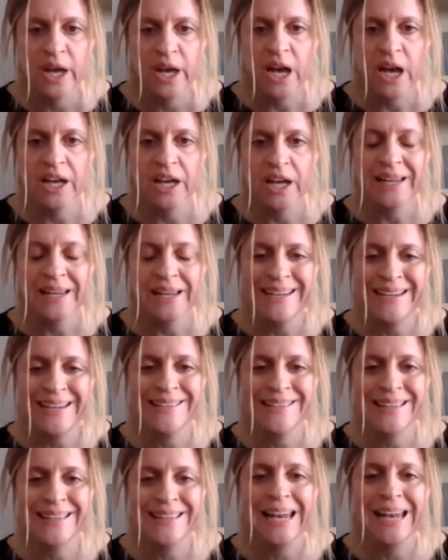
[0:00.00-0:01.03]
Uh, it is
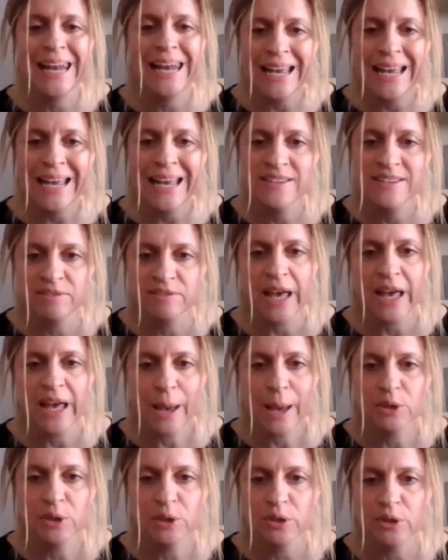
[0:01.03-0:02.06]
the collective
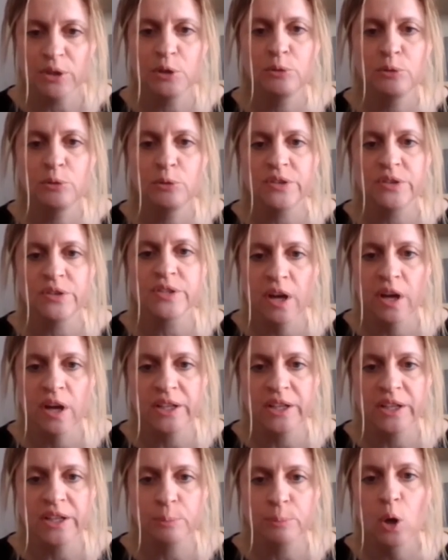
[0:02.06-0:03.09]
cabinet who
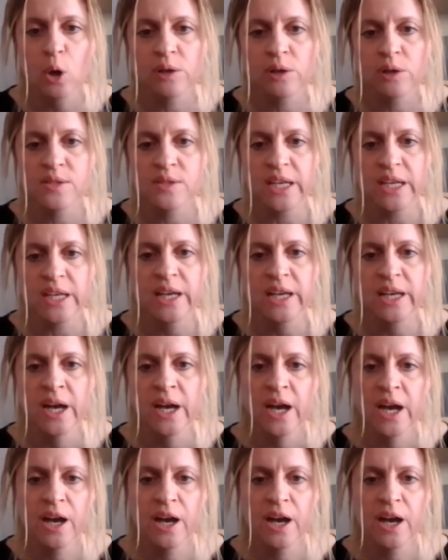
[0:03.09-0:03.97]
decide policy.